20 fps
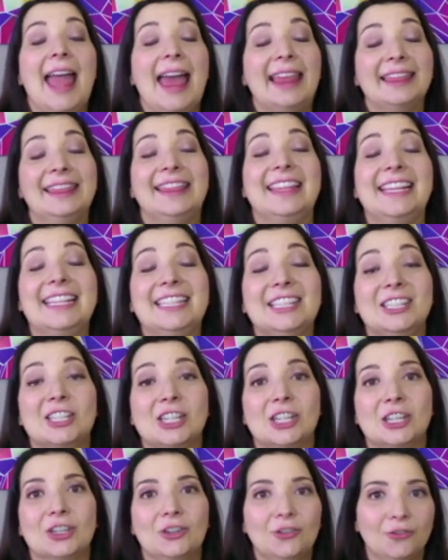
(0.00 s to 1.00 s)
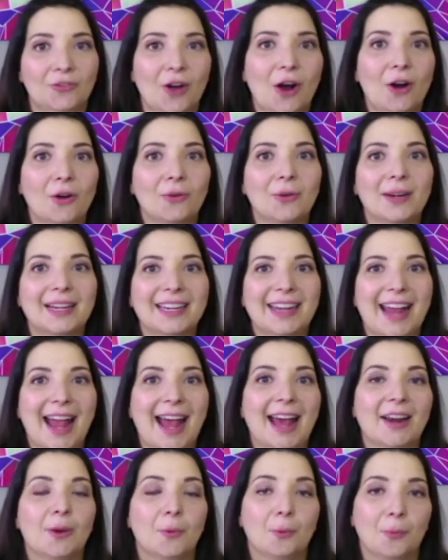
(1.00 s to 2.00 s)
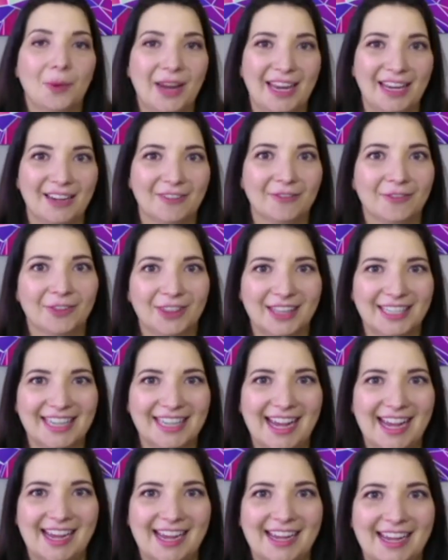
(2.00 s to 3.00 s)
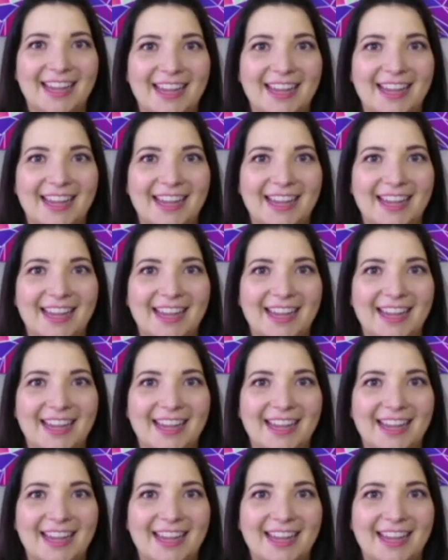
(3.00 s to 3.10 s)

at least you've already had a win for the day.